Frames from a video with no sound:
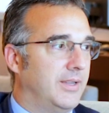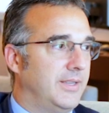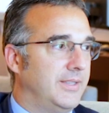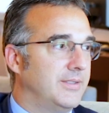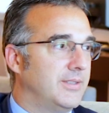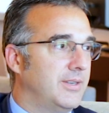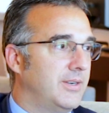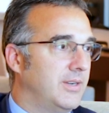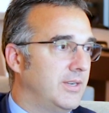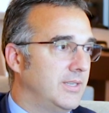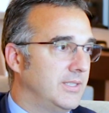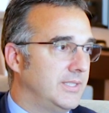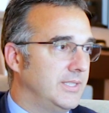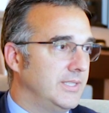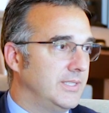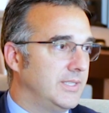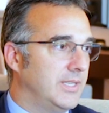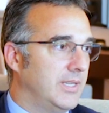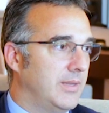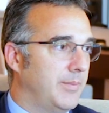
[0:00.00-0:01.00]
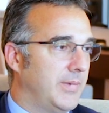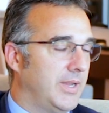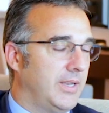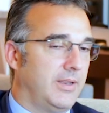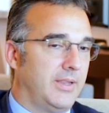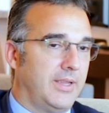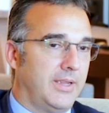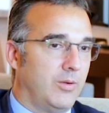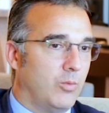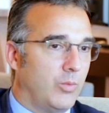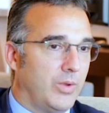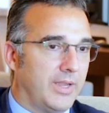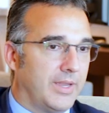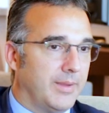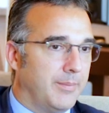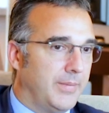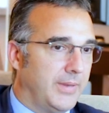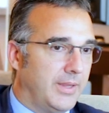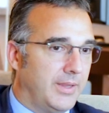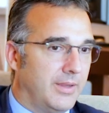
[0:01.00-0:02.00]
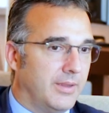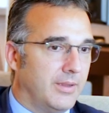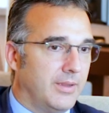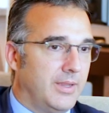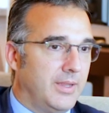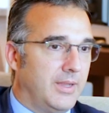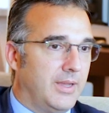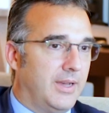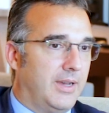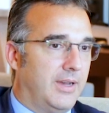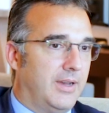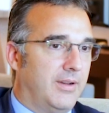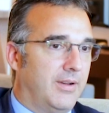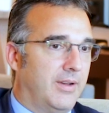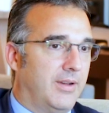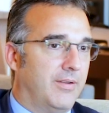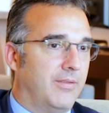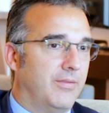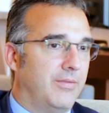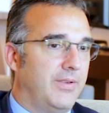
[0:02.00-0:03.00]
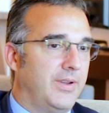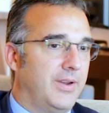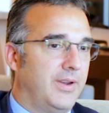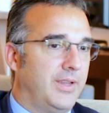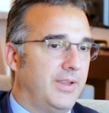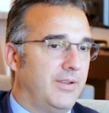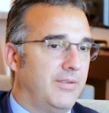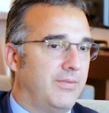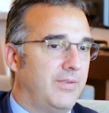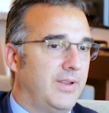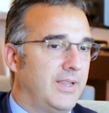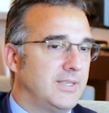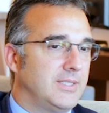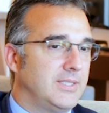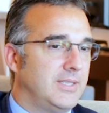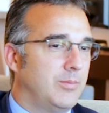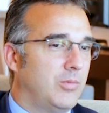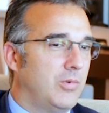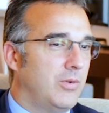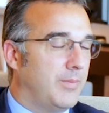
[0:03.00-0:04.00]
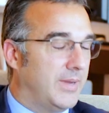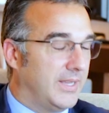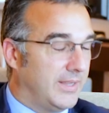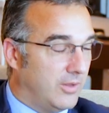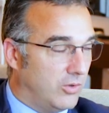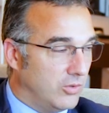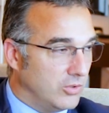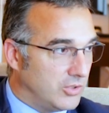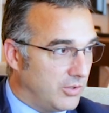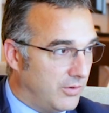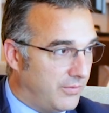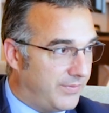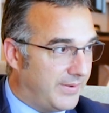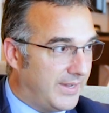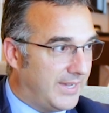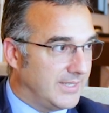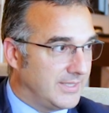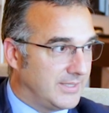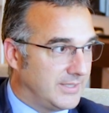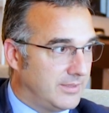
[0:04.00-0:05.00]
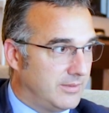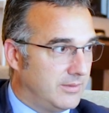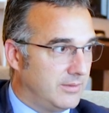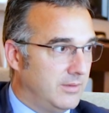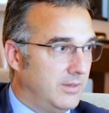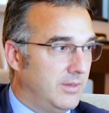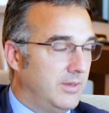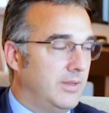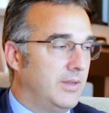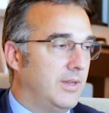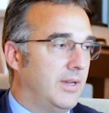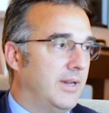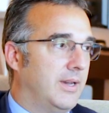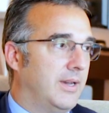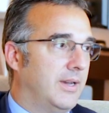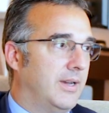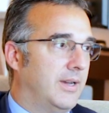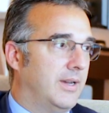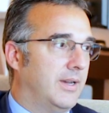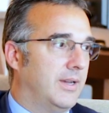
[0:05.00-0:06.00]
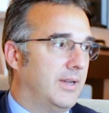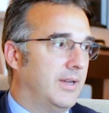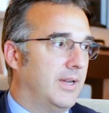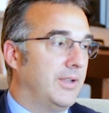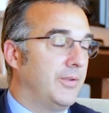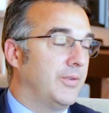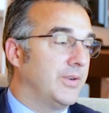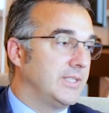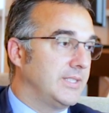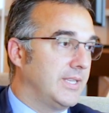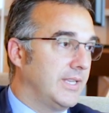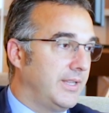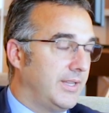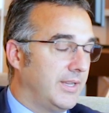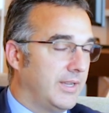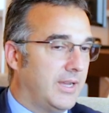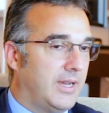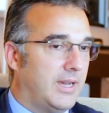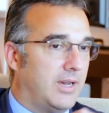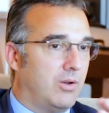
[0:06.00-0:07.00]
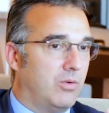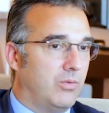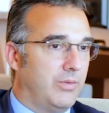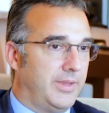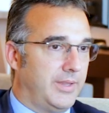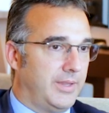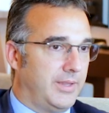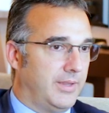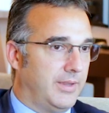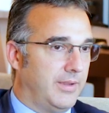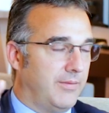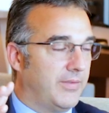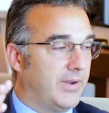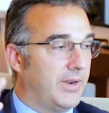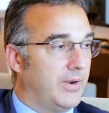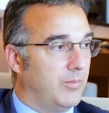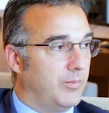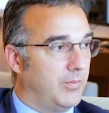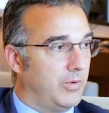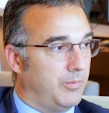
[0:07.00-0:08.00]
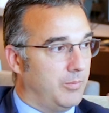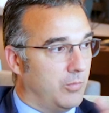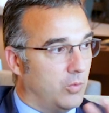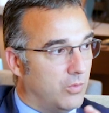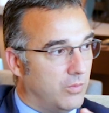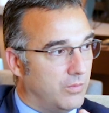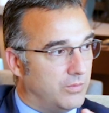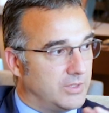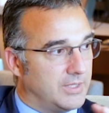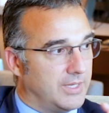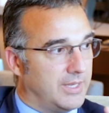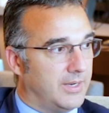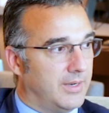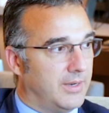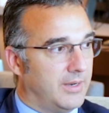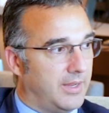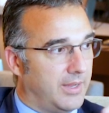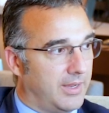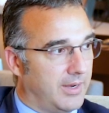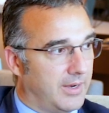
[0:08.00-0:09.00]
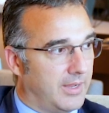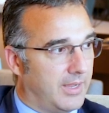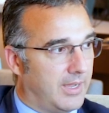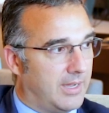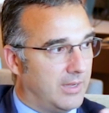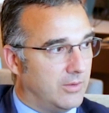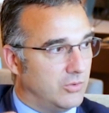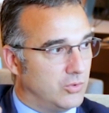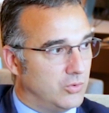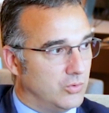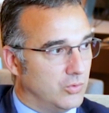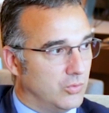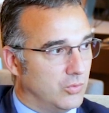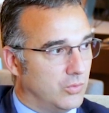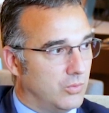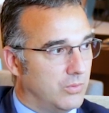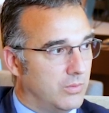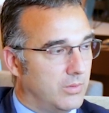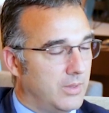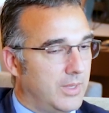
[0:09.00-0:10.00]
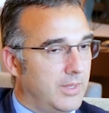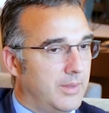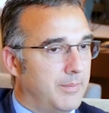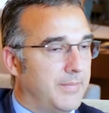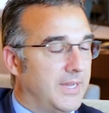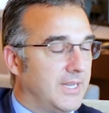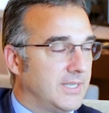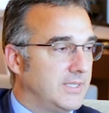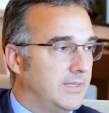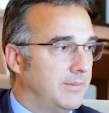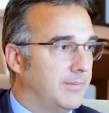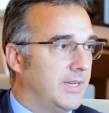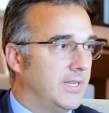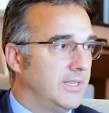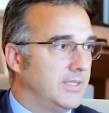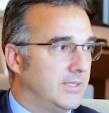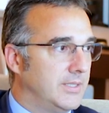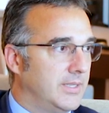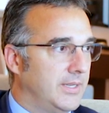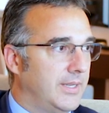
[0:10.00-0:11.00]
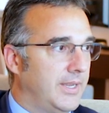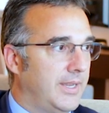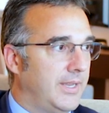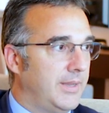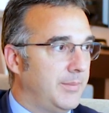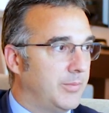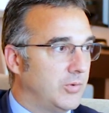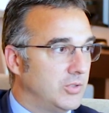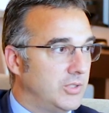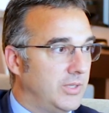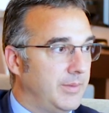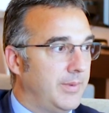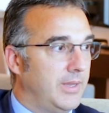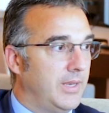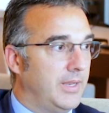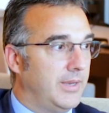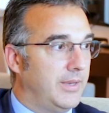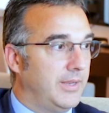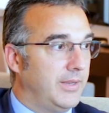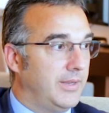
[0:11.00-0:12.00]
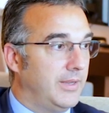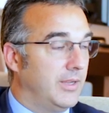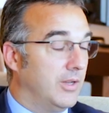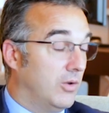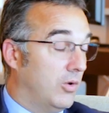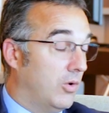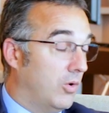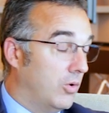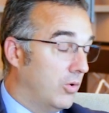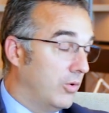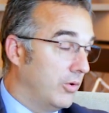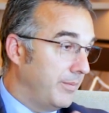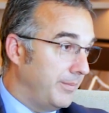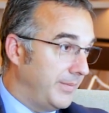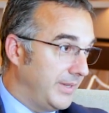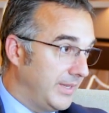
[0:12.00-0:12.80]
internal system, and then we can be very flexible but also fast, understanding how the environment moves and how to maximize any possibility or